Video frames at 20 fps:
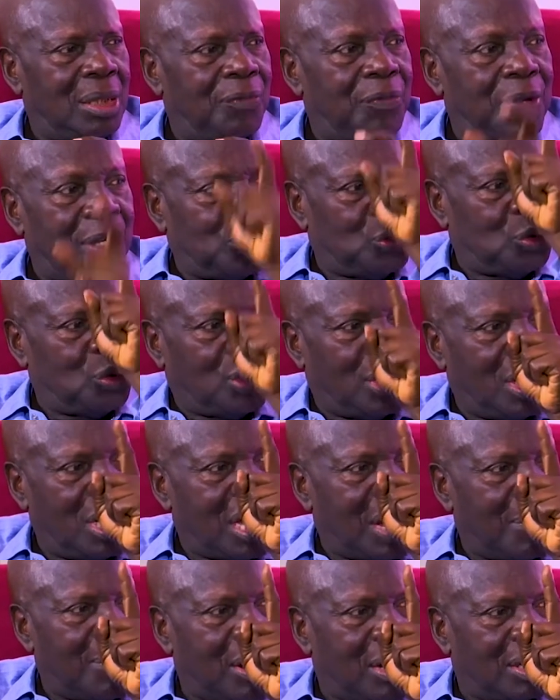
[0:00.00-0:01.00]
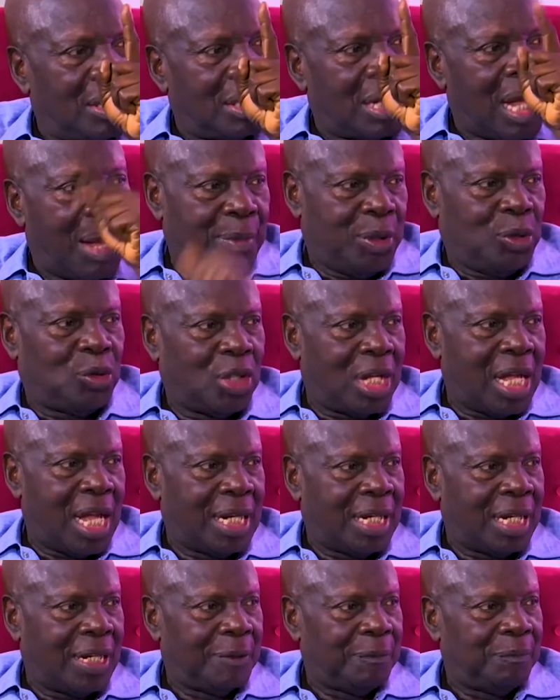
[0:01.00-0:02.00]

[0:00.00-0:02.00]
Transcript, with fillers: first to think about coming to Ghana,